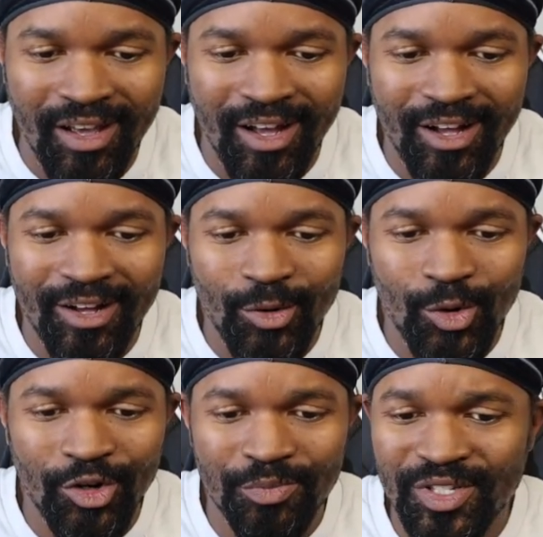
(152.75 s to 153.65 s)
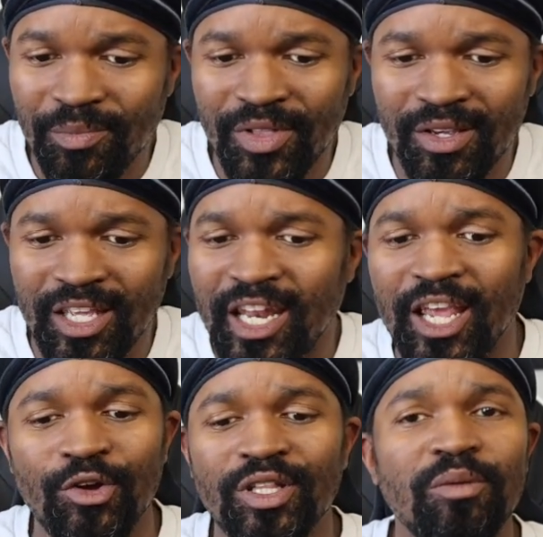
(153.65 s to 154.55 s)
uh, or something
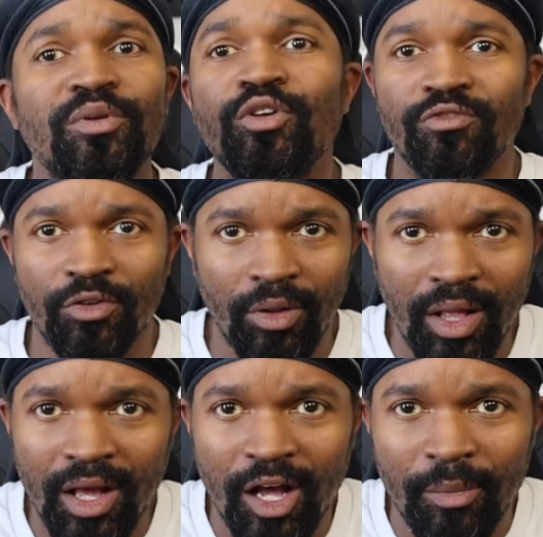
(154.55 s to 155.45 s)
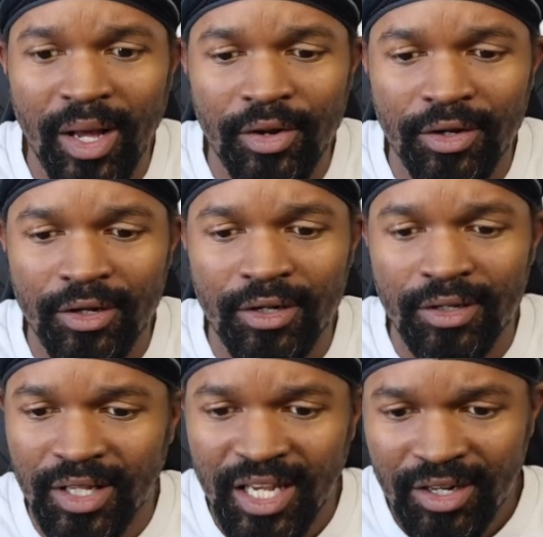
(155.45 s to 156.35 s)
inherently beautiful about a
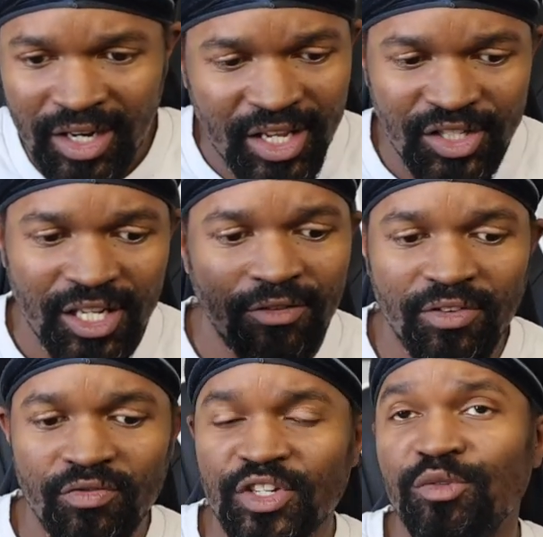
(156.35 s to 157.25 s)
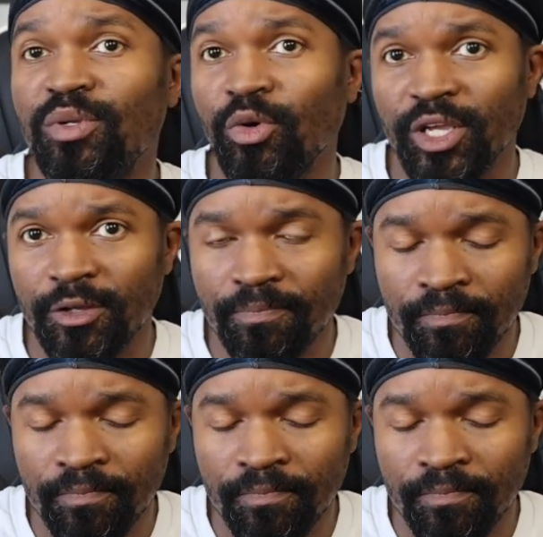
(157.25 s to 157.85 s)
late 1950s Buick.